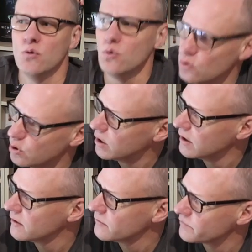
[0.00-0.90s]
Whew.
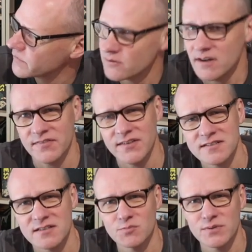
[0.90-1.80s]
Right,
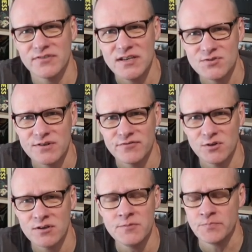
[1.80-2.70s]
there's a little bit of history
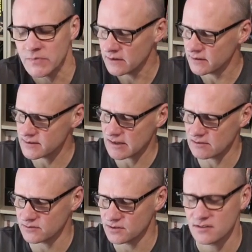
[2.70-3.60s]
for you. Let's
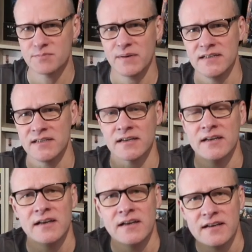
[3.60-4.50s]
get on to this painting.
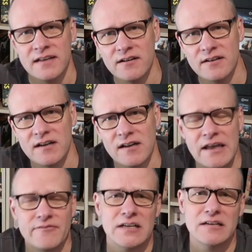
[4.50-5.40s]
Now, I
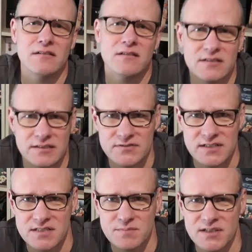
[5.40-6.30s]
have a lot of
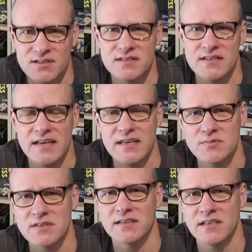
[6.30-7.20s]
dust miniatures,
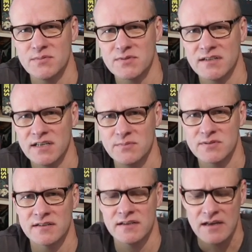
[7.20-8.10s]
heaps and heaps and
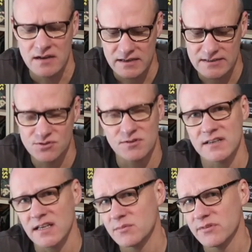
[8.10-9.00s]
heaps, and I enjoy
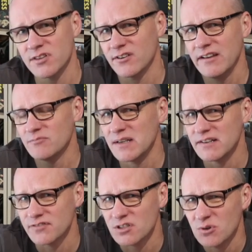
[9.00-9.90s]
the game even though I haven't
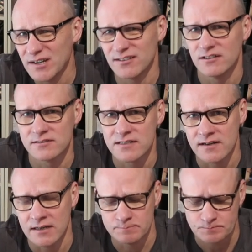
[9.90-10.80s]
played it for quite a long
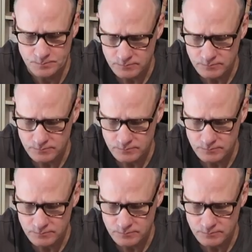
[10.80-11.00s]
time.